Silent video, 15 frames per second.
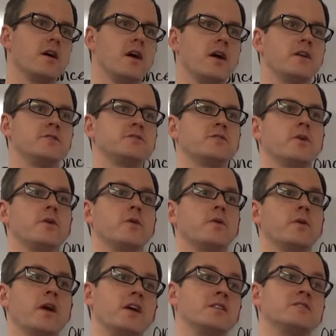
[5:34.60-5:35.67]
And
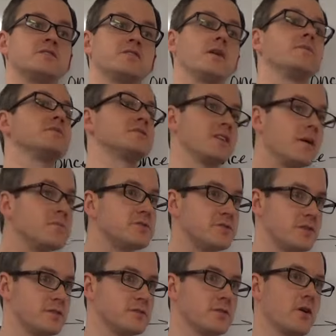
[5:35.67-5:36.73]
so, and some
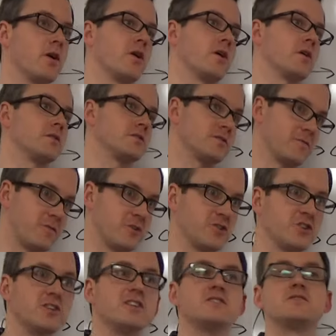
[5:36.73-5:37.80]
assumptions are
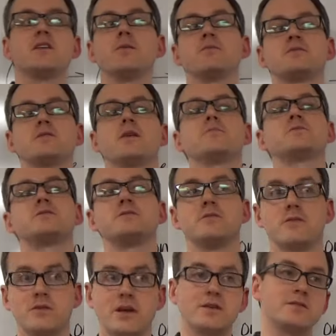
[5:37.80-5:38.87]
sufficient, and some assumptions
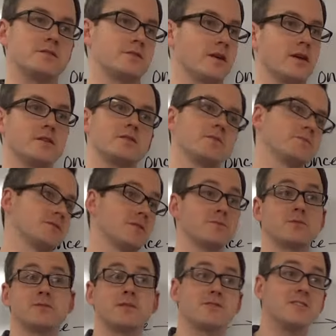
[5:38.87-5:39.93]
are necessary, some
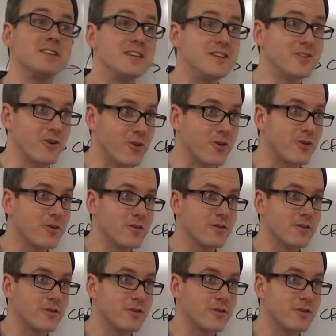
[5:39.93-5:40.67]
assumptions are neither.